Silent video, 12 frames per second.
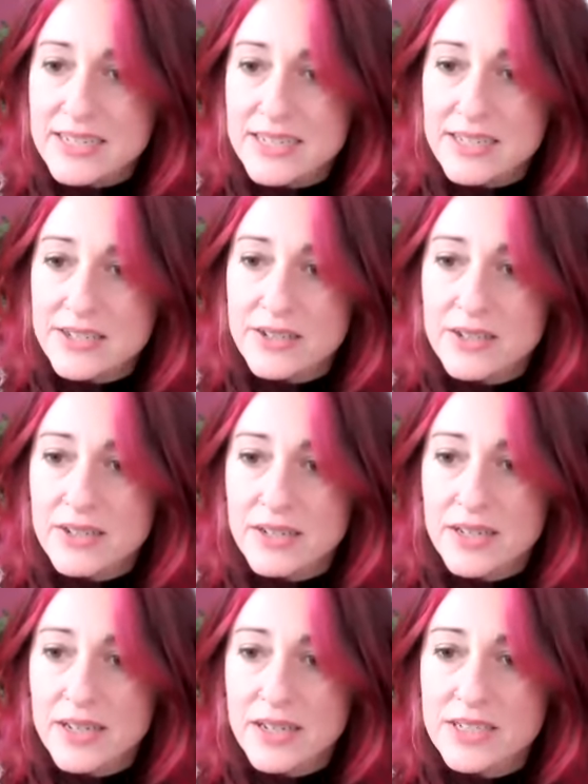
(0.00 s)
Did you
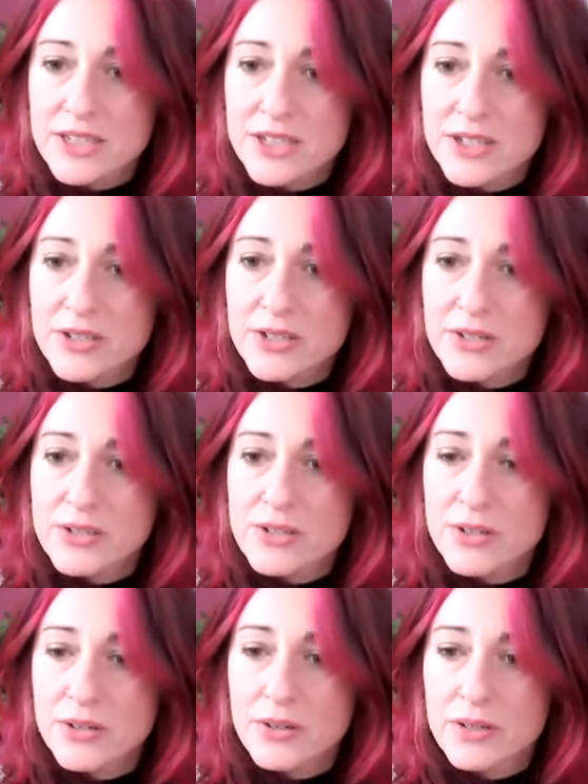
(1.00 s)
uh did you use
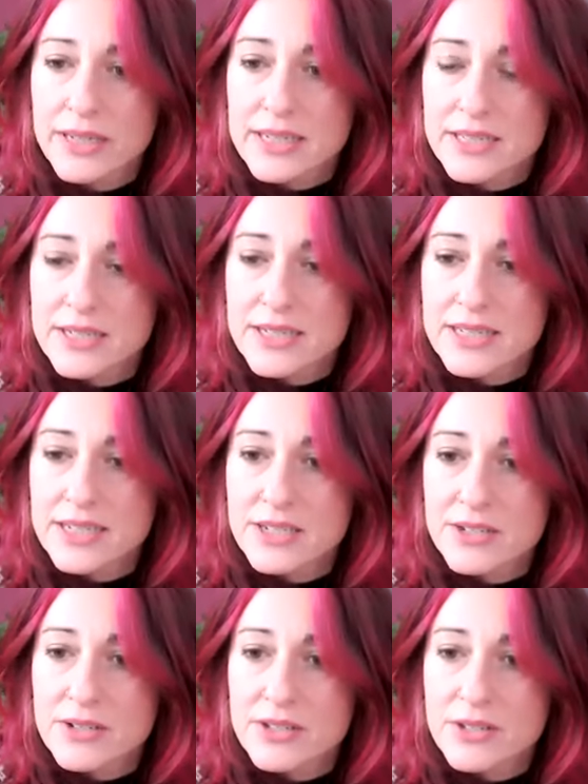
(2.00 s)
yes, I did
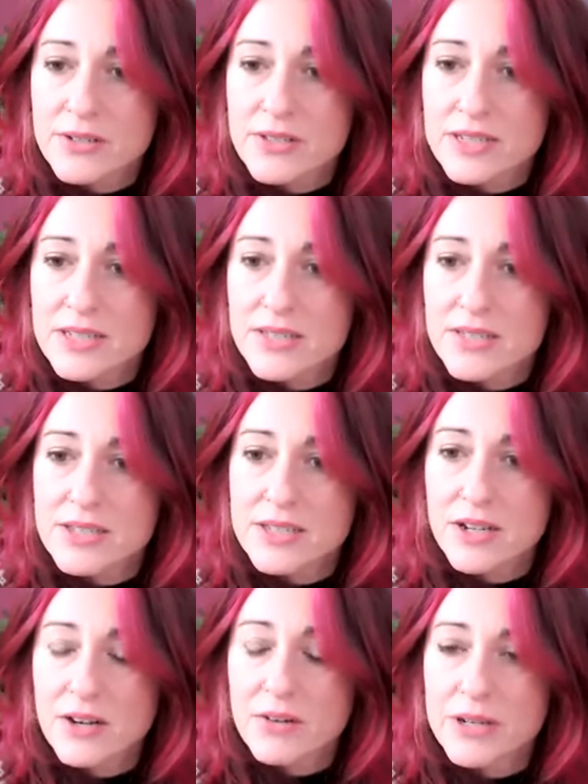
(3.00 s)
used to do these at the
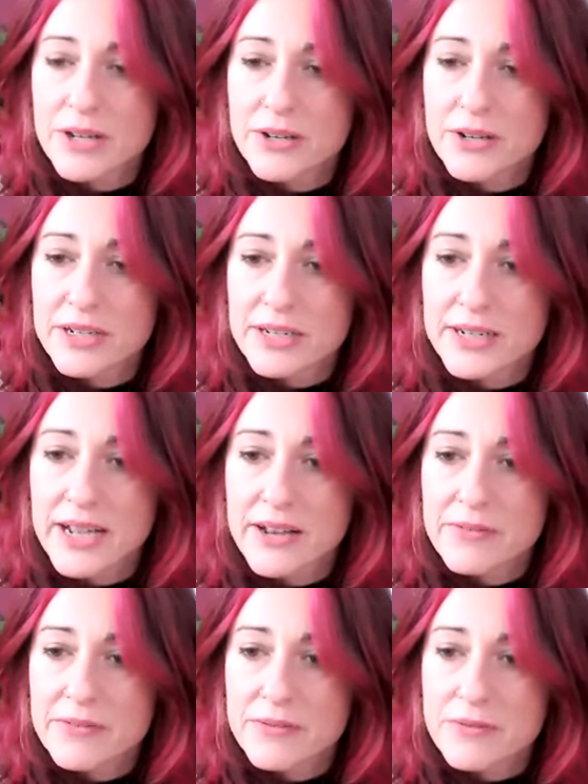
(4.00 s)
start of my yoga
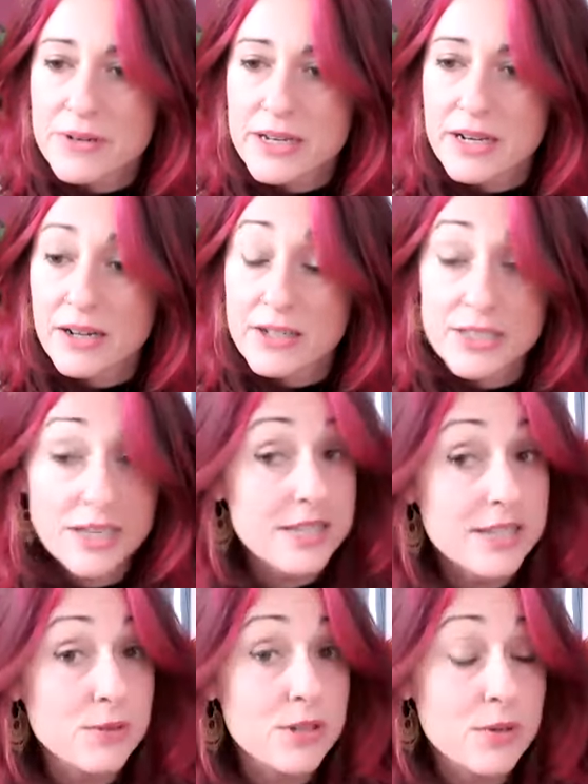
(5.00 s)
every class, and I
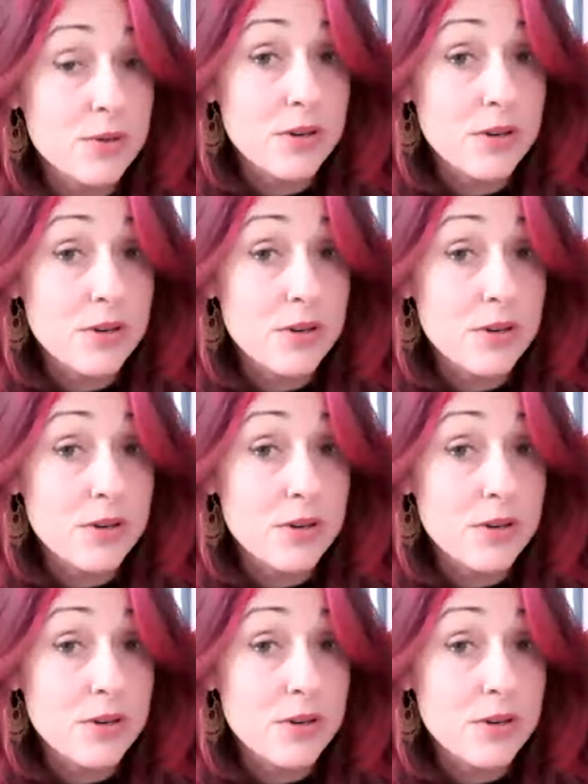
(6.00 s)
still do